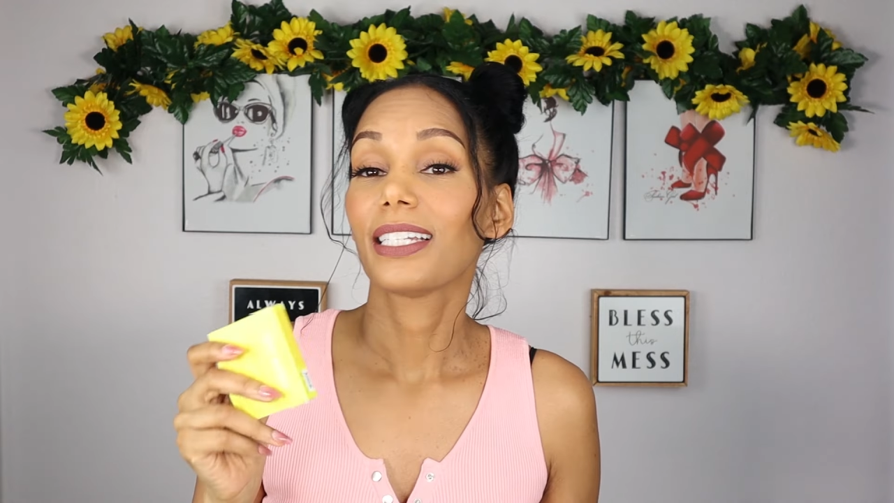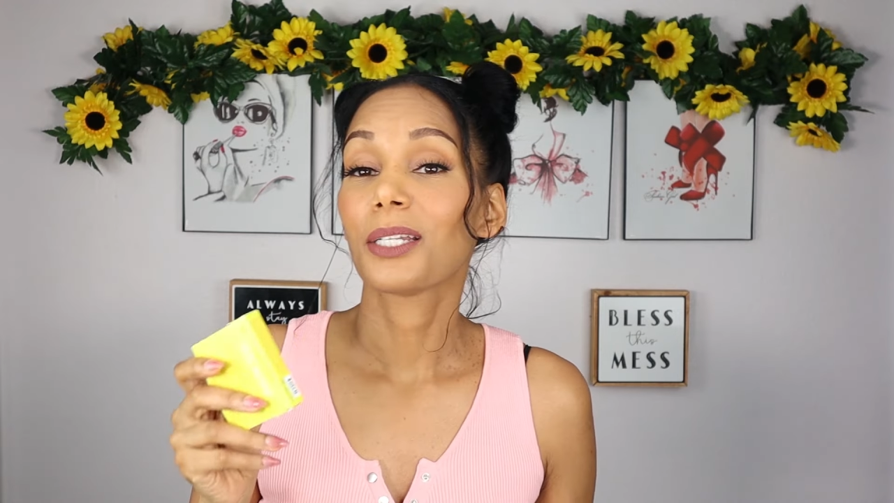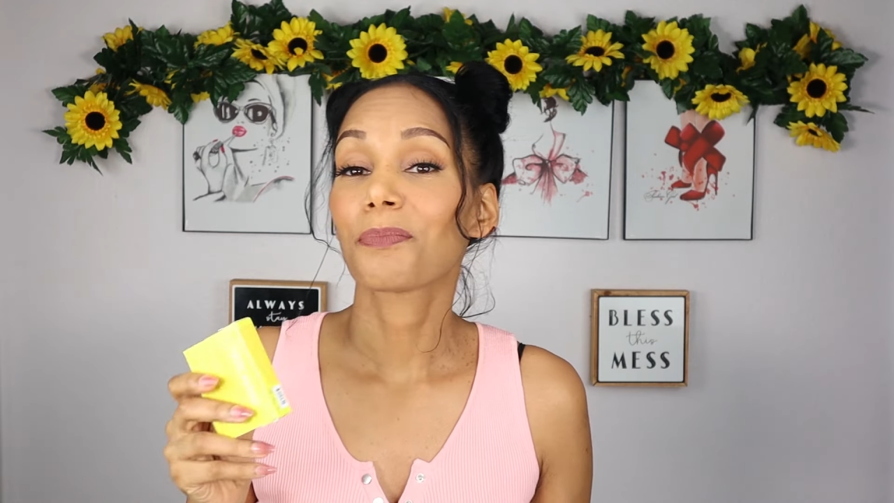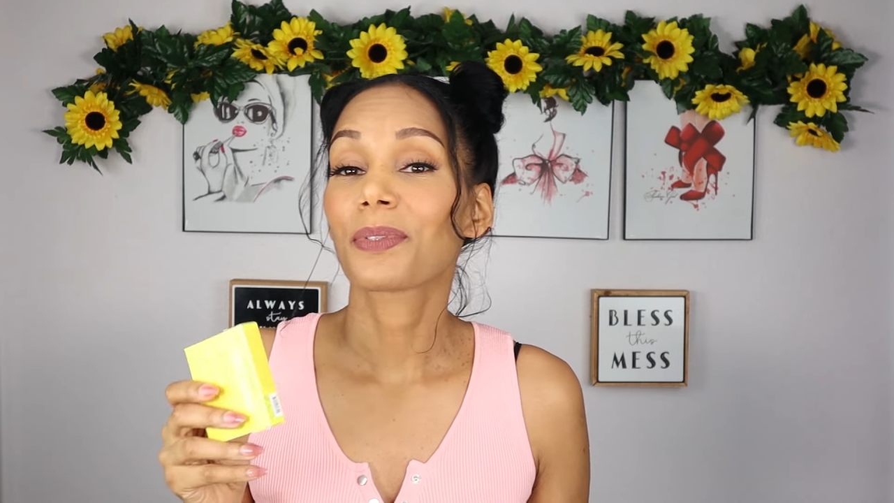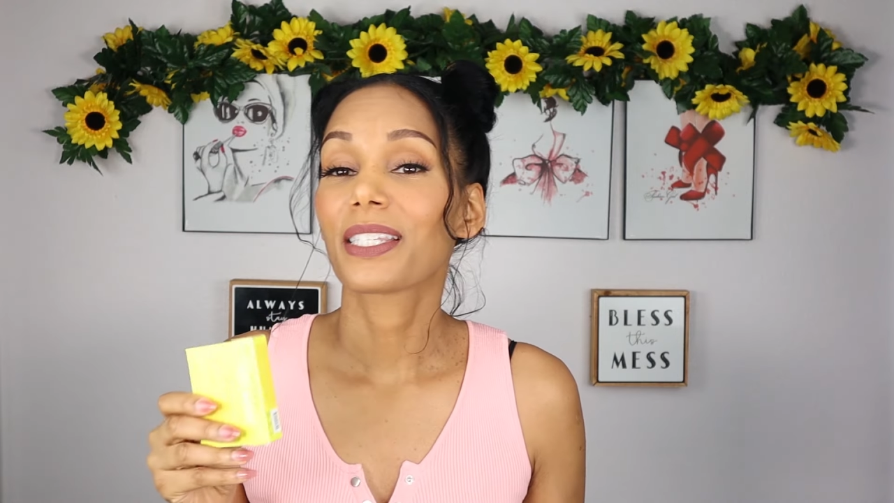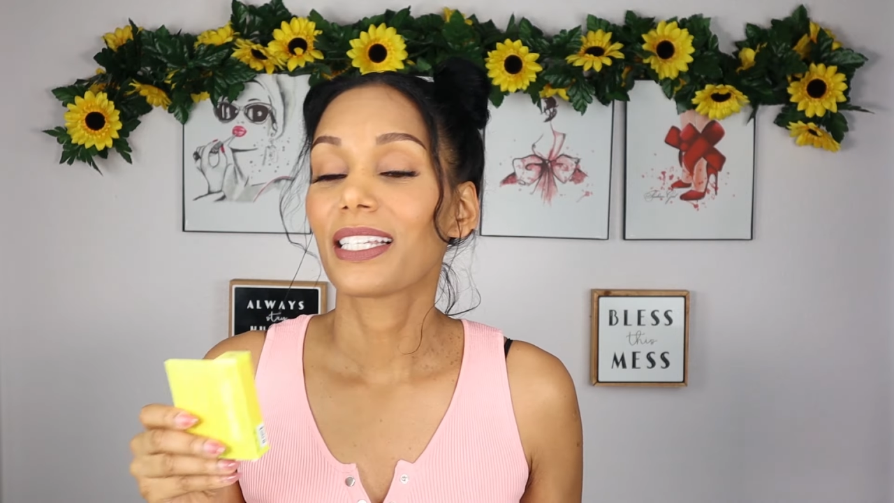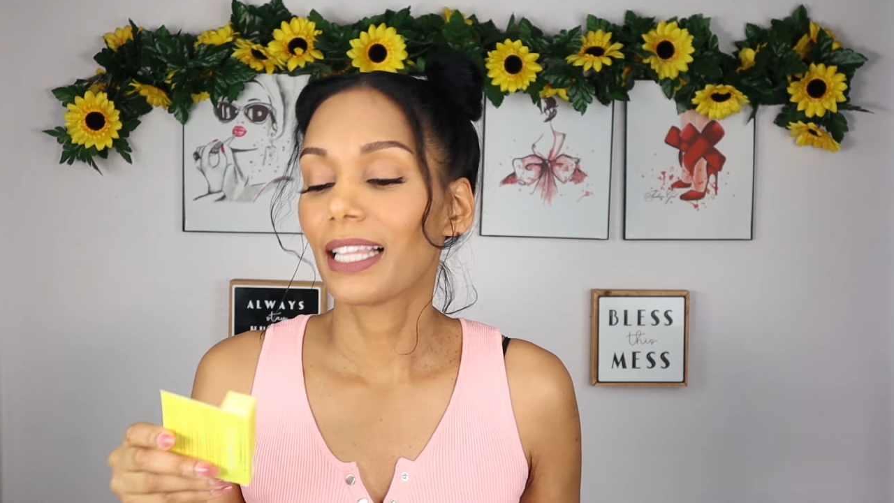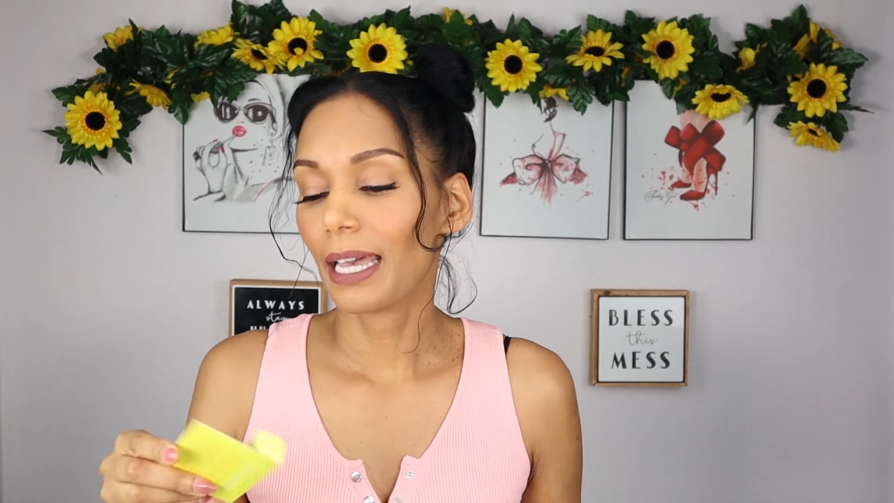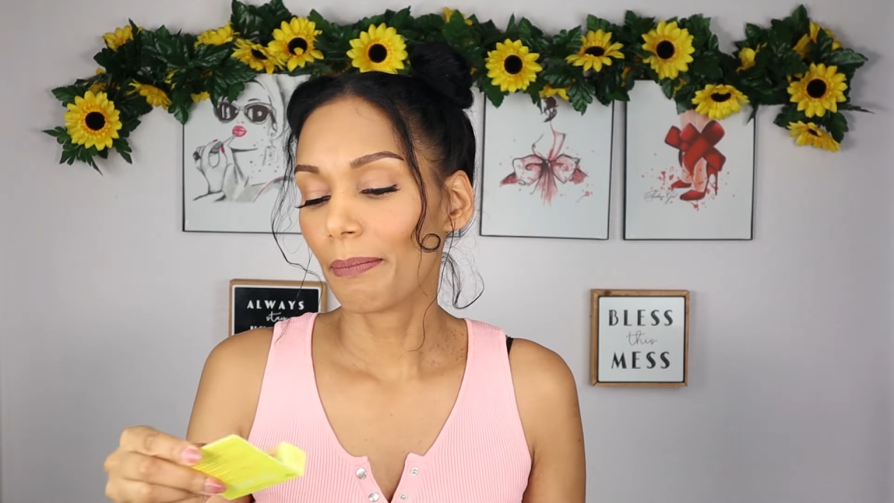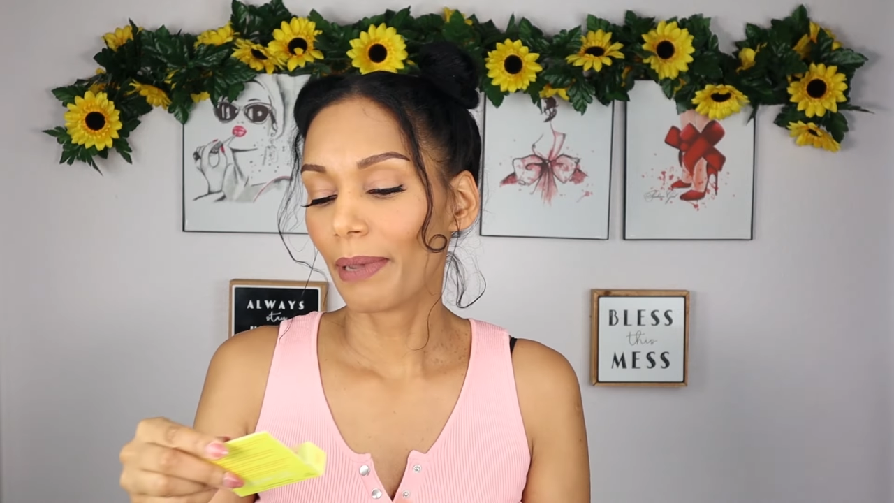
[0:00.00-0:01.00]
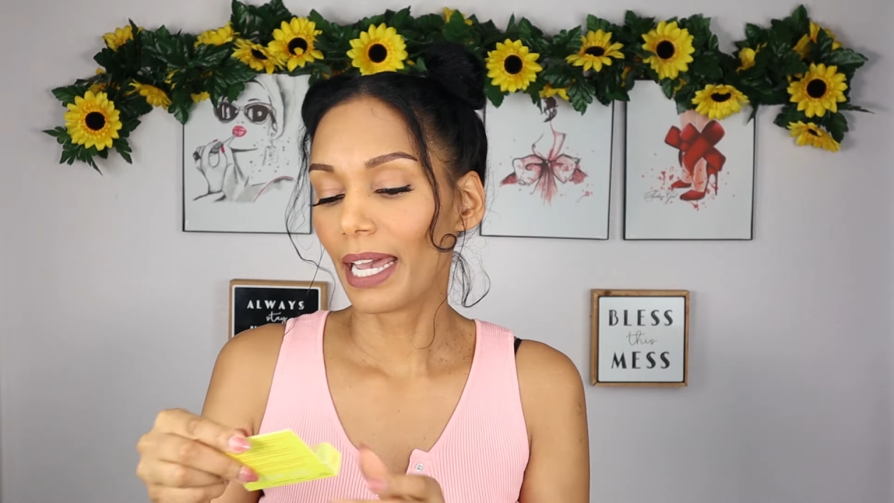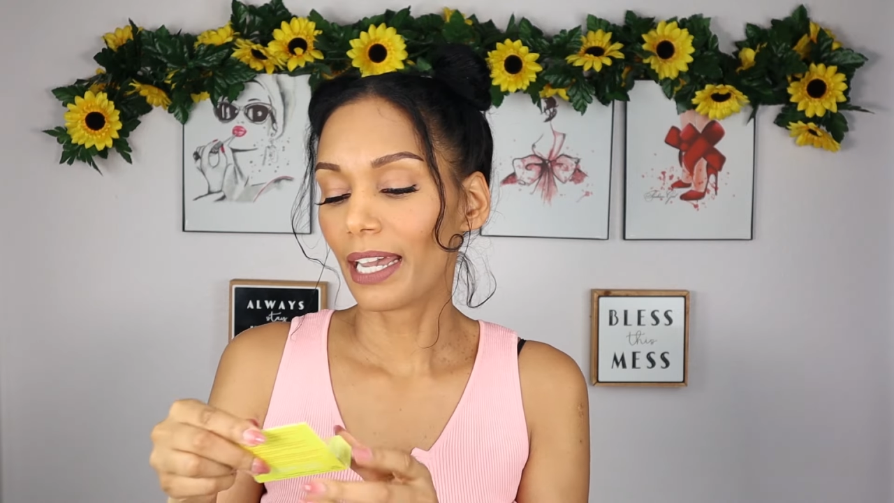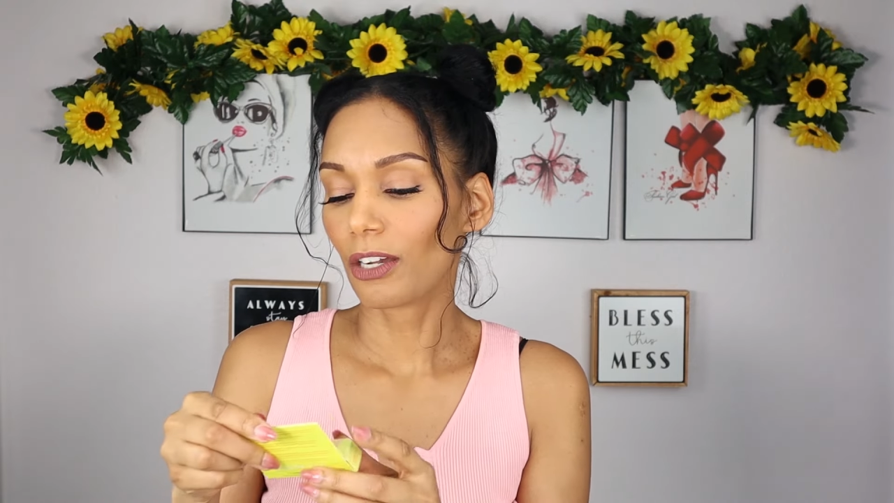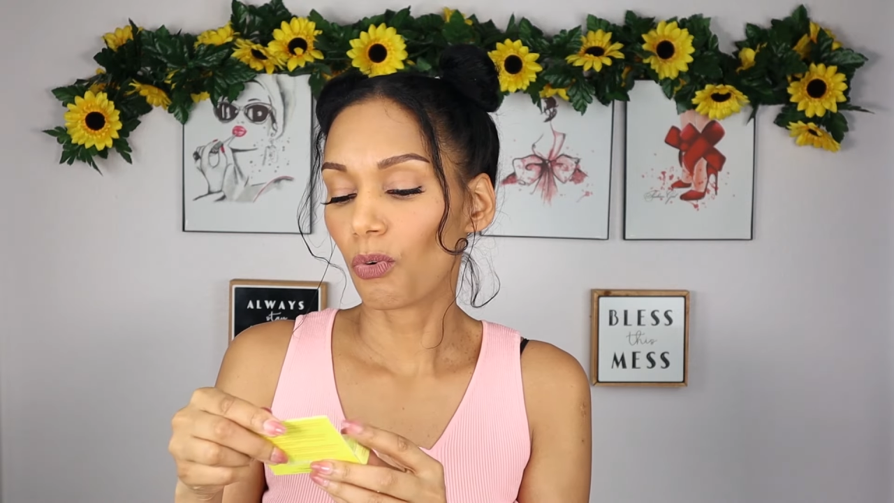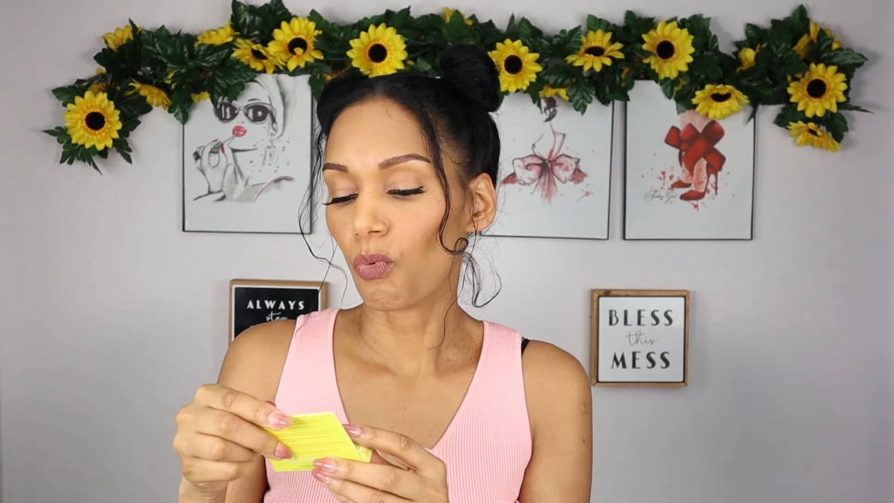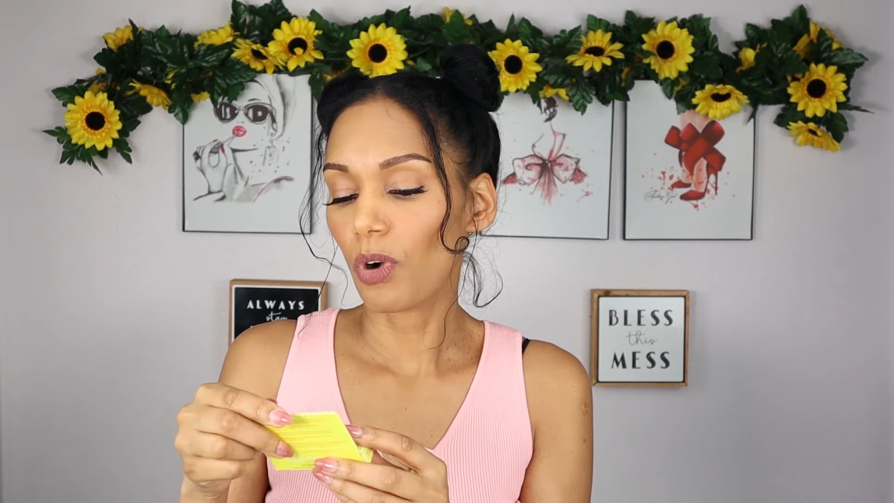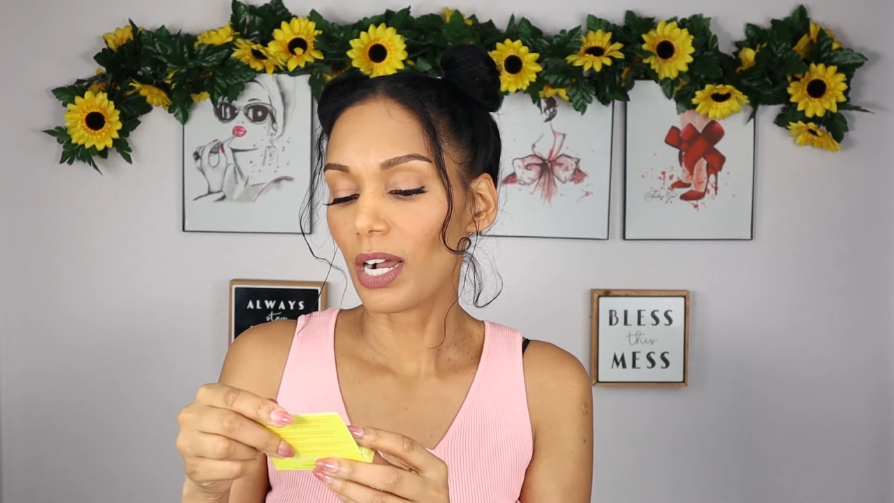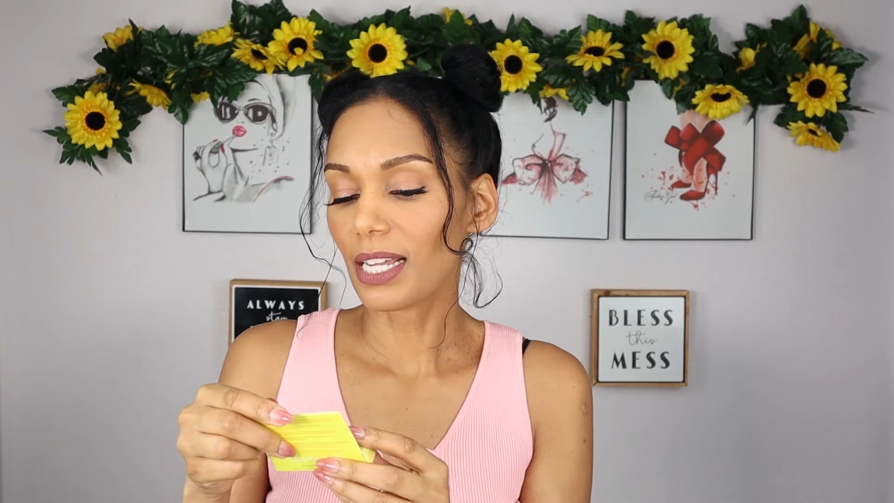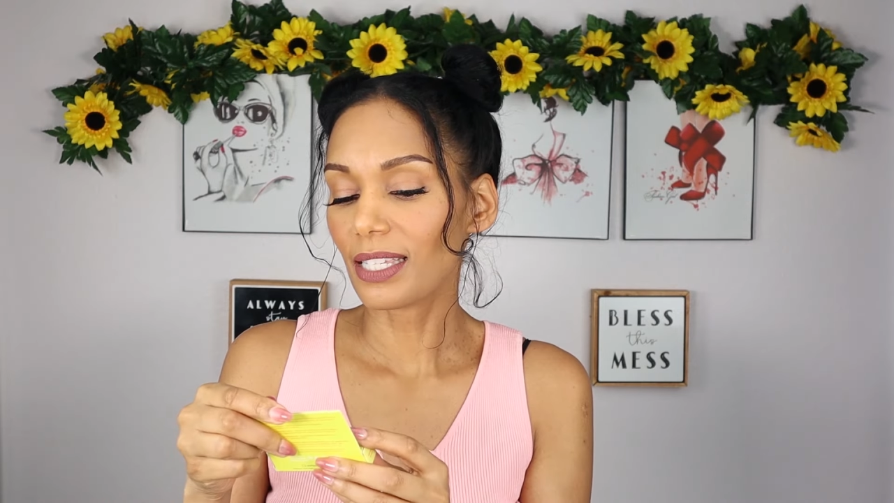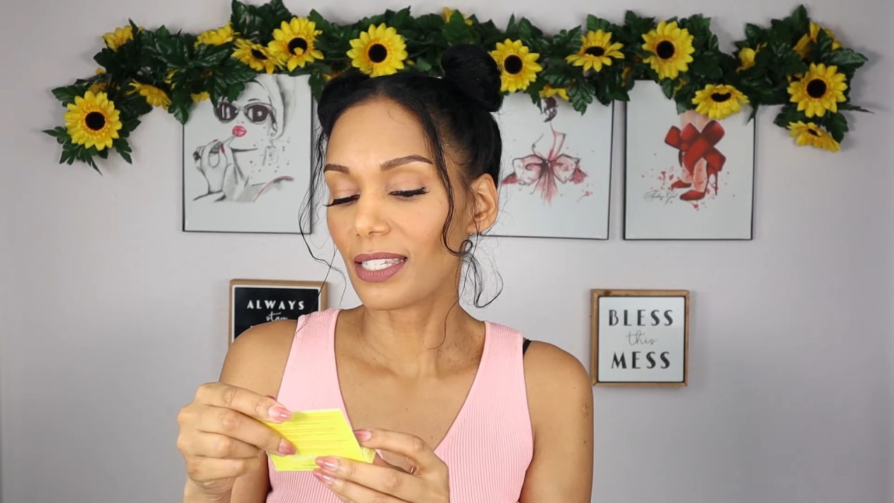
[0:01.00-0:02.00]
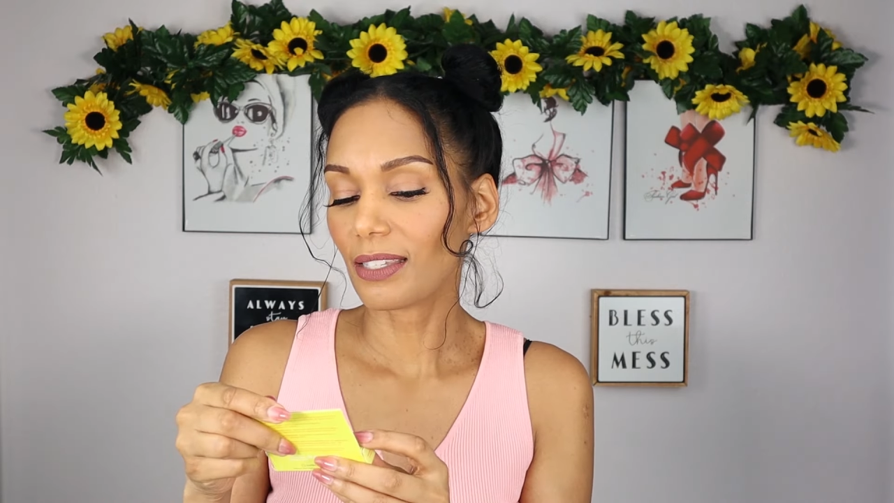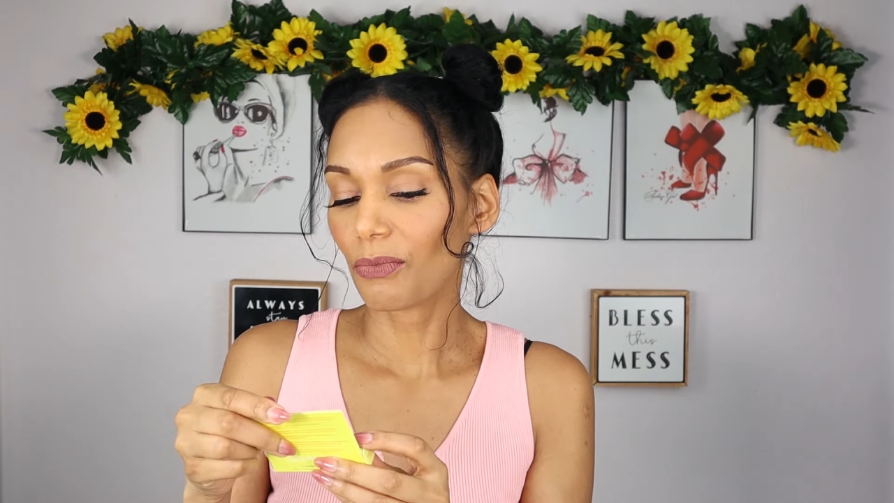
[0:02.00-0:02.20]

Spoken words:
IPSY Glam Bag was